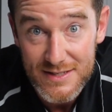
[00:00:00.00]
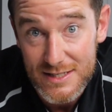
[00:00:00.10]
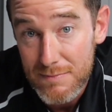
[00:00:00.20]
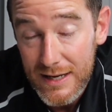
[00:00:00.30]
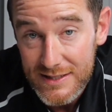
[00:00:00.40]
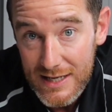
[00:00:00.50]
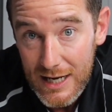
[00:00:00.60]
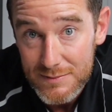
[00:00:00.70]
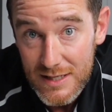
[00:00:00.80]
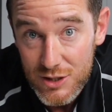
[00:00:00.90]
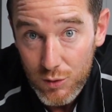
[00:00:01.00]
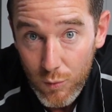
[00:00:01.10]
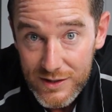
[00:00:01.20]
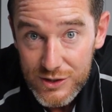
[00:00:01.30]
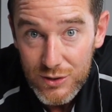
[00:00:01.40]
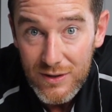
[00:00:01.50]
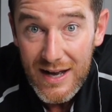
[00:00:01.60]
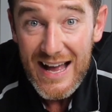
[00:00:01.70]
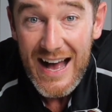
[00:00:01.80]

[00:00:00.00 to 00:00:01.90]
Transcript: as many times as you want to.